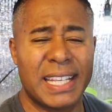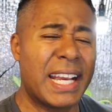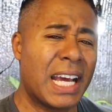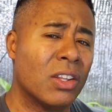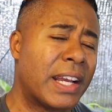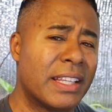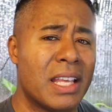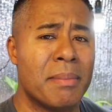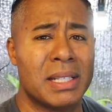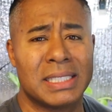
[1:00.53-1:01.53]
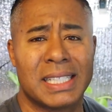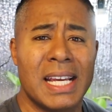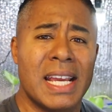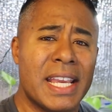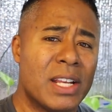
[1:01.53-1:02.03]
They of look at them as,
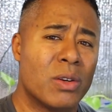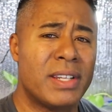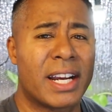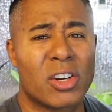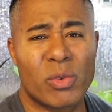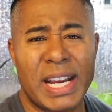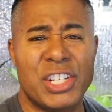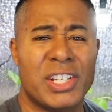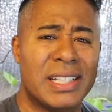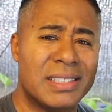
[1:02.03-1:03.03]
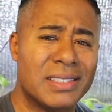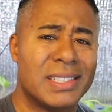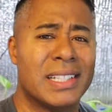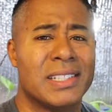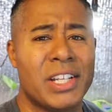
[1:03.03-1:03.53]
you know,
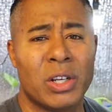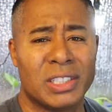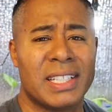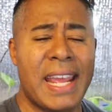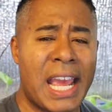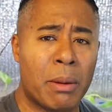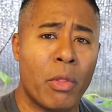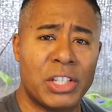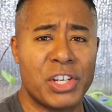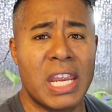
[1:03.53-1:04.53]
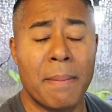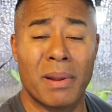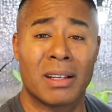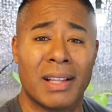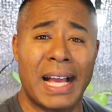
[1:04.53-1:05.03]
decorations and, you know, just an animal that you
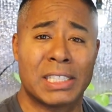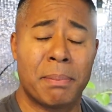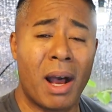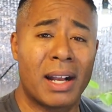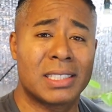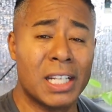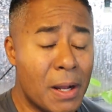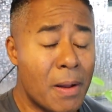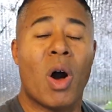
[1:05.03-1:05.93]
keep in a glass box.